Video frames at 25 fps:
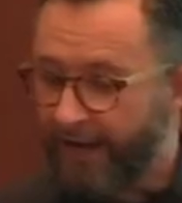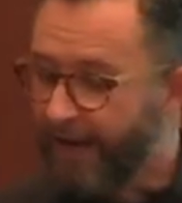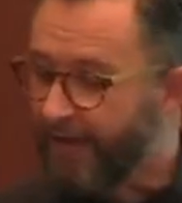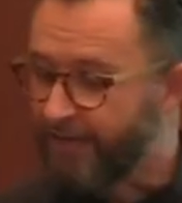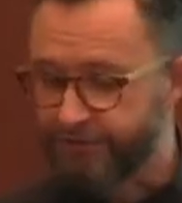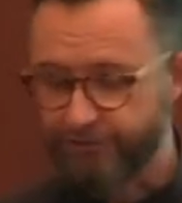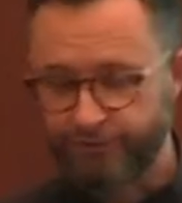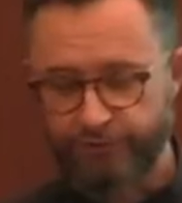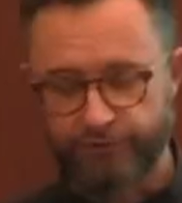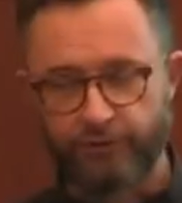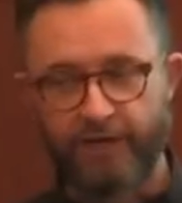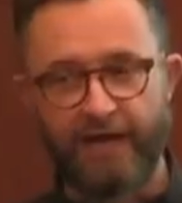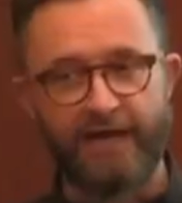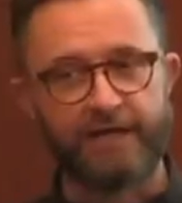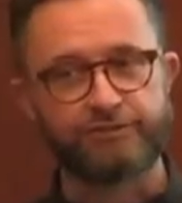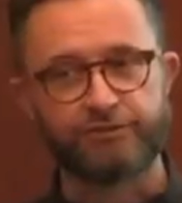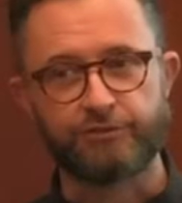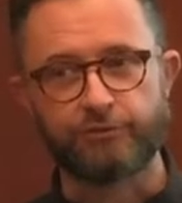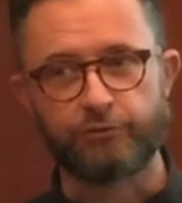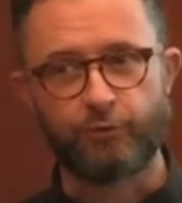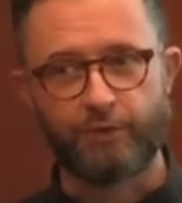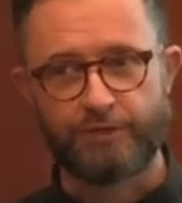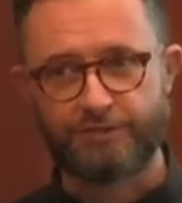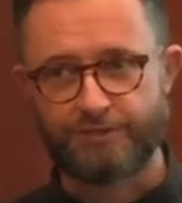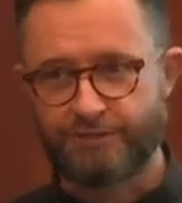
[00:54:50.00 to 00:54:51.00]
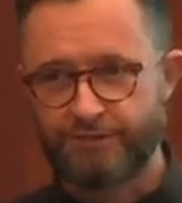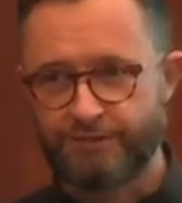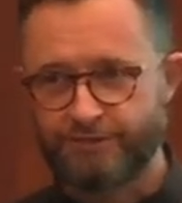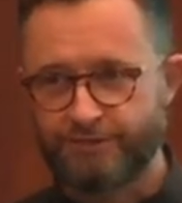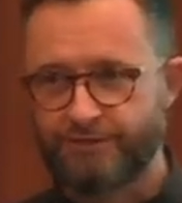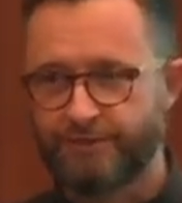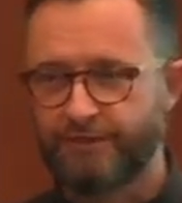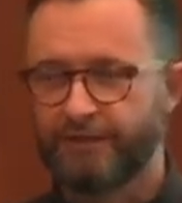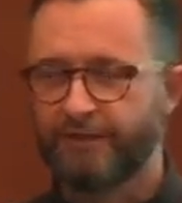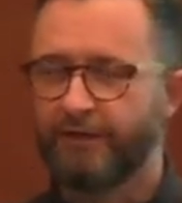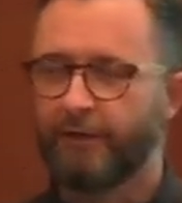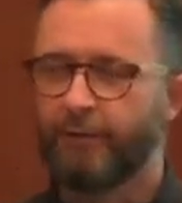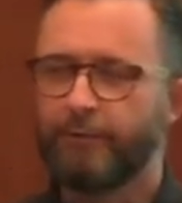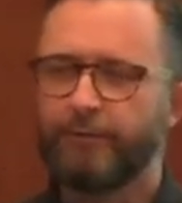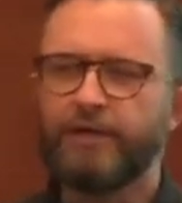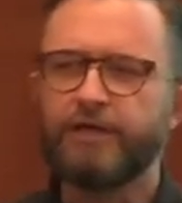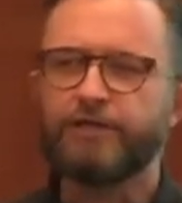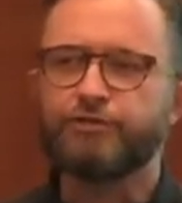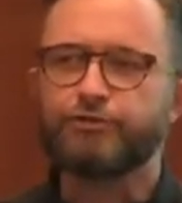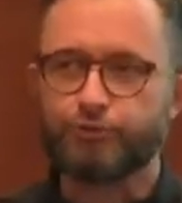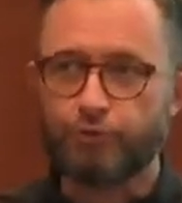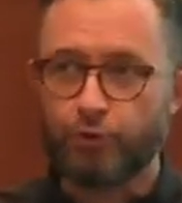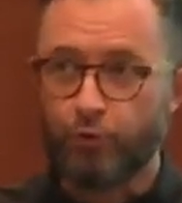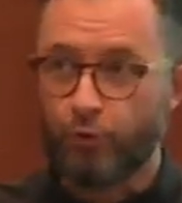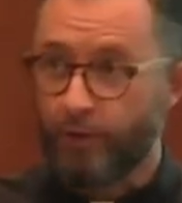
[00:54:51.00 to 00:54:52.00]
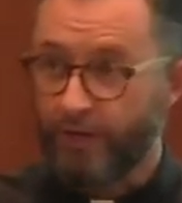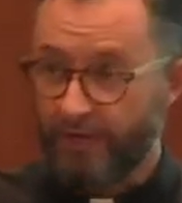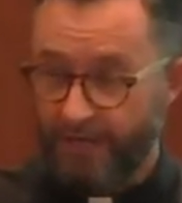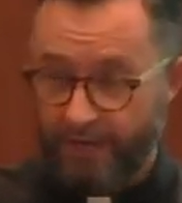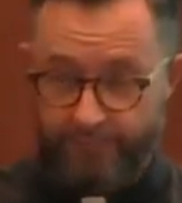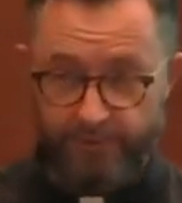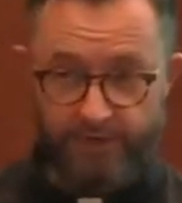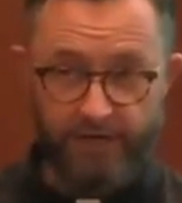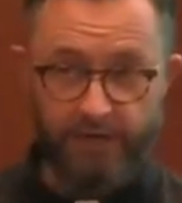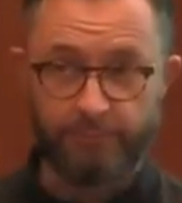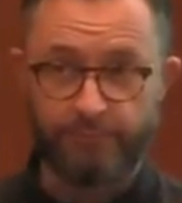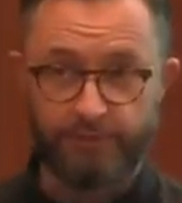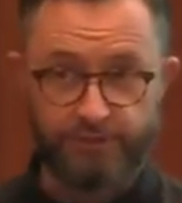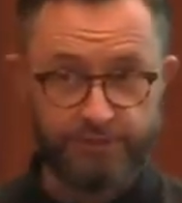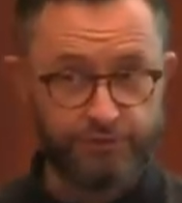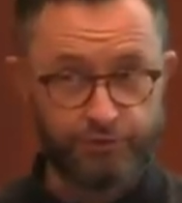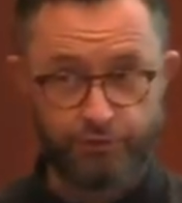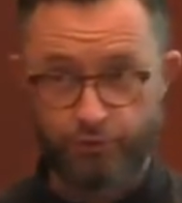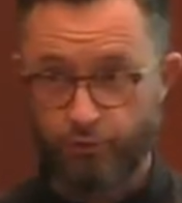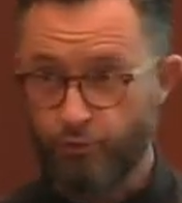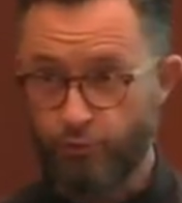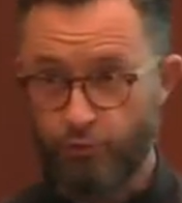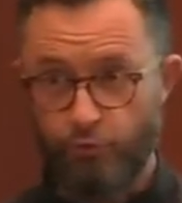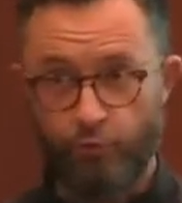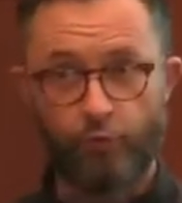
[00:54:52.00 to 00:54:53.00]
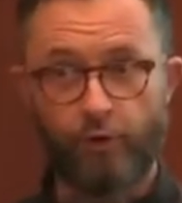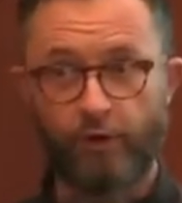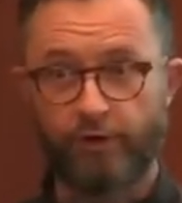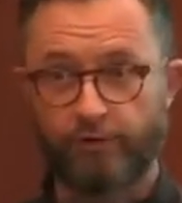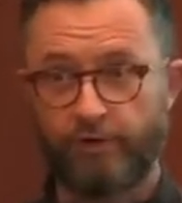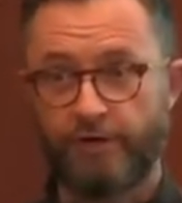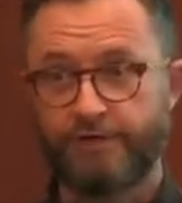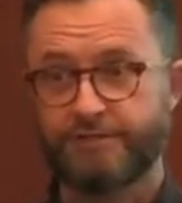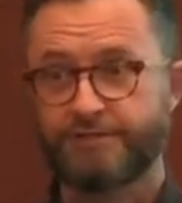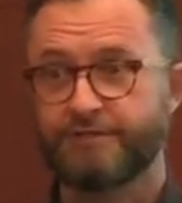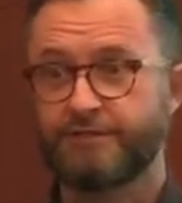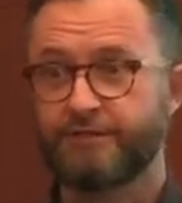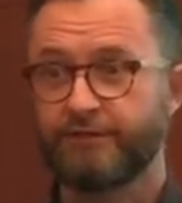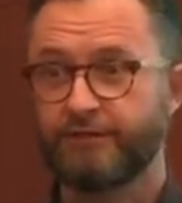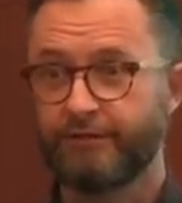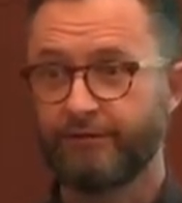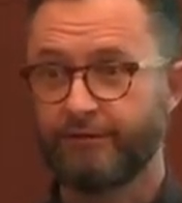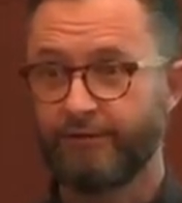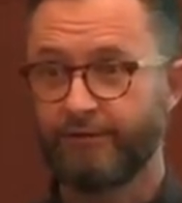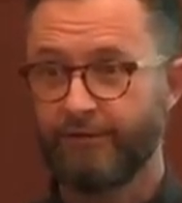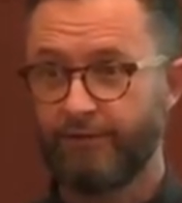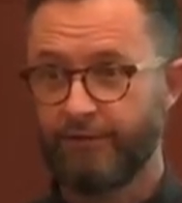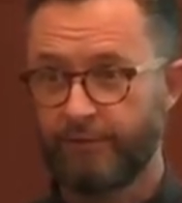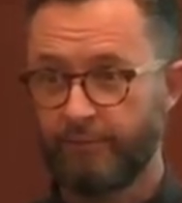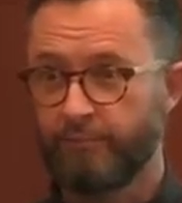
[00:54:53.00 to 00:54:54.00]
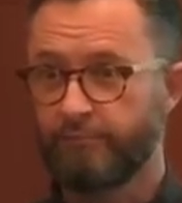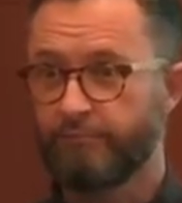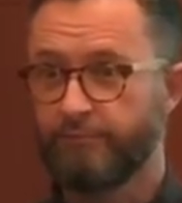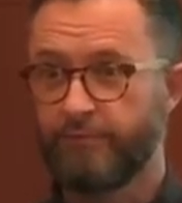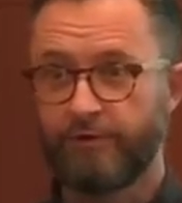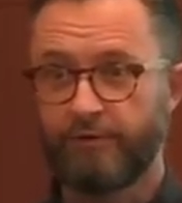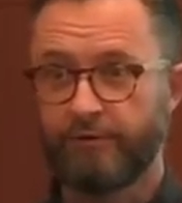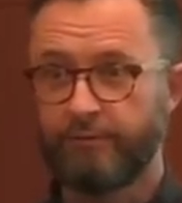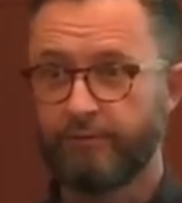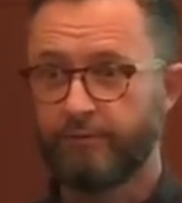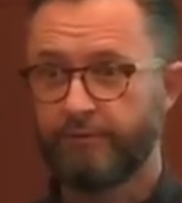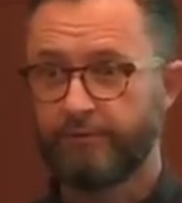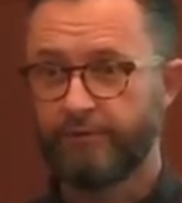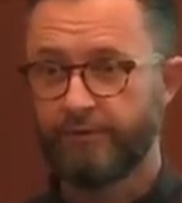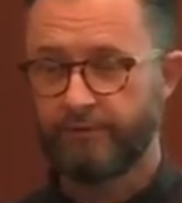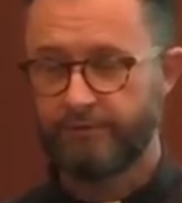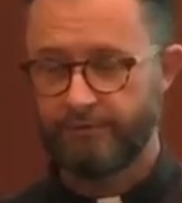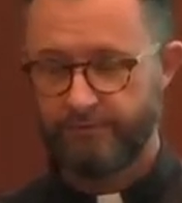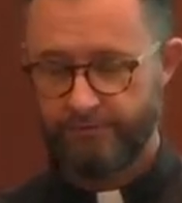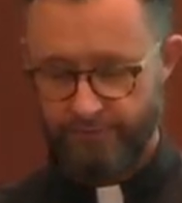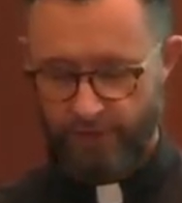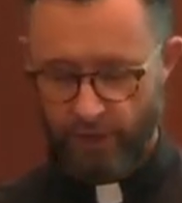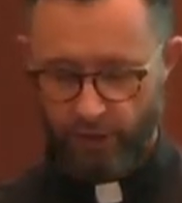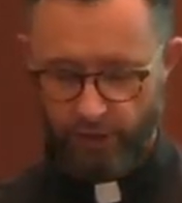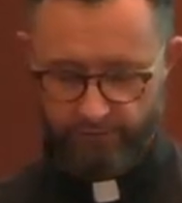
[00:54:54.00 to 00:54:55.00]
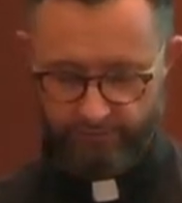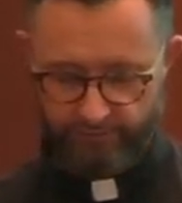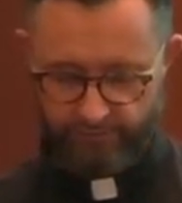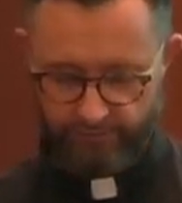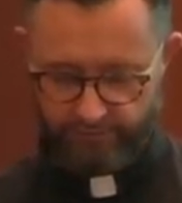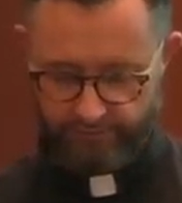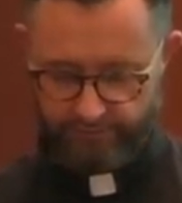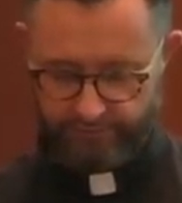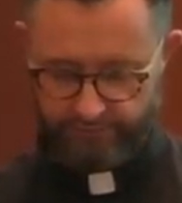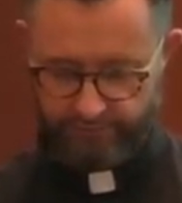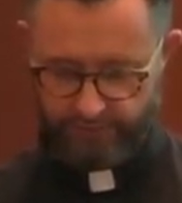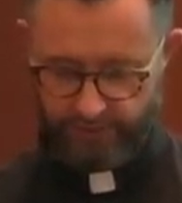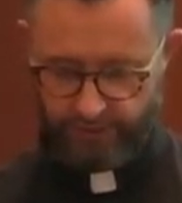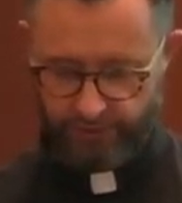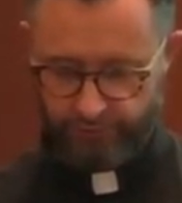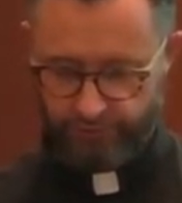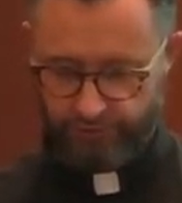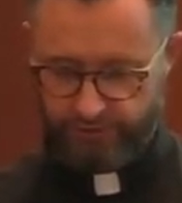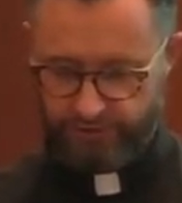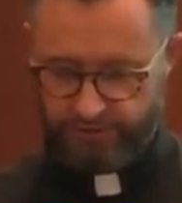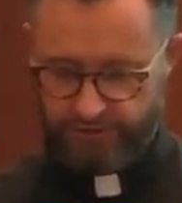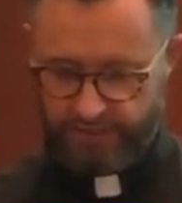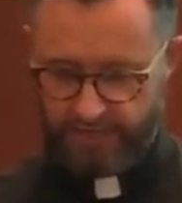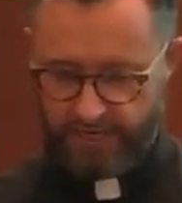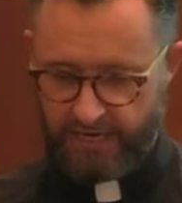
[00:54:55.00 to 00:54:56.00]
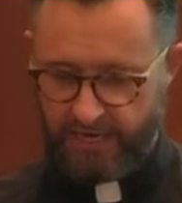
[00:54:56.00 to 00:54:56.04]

excellent, excellent questions. Uh, it's true in Lebanon, but it's true across the, the, the, all of the countries.